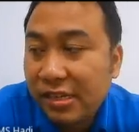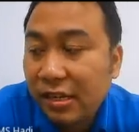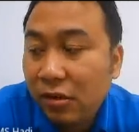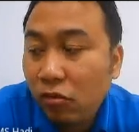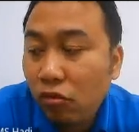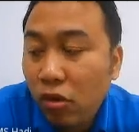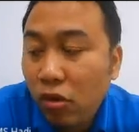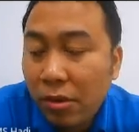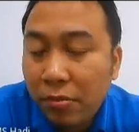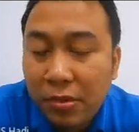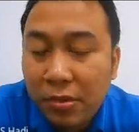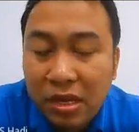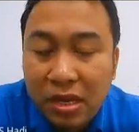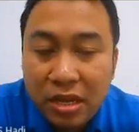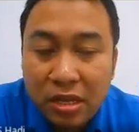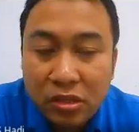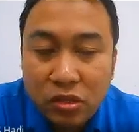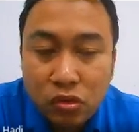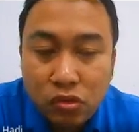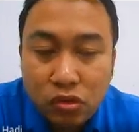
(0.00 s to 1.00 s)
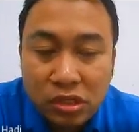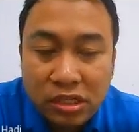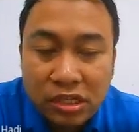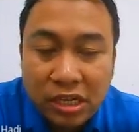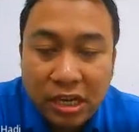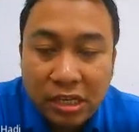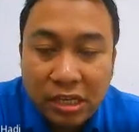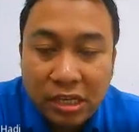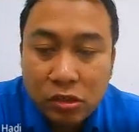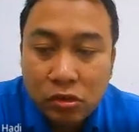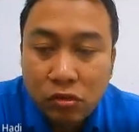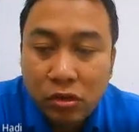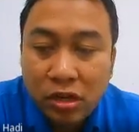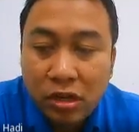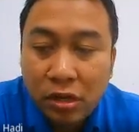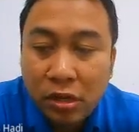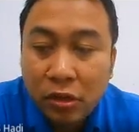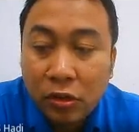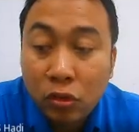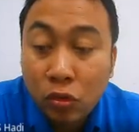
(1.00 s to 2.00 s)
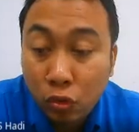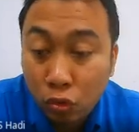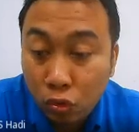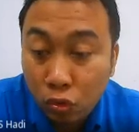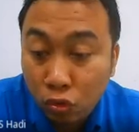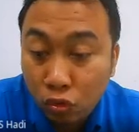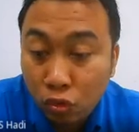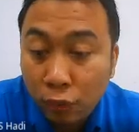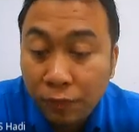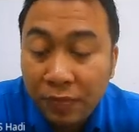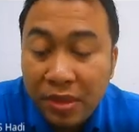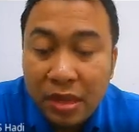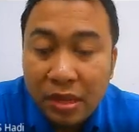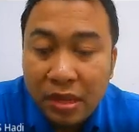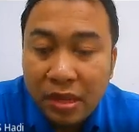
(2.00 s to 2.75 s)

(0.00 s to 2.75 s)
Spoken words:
Yeah, 1 million new shares to you.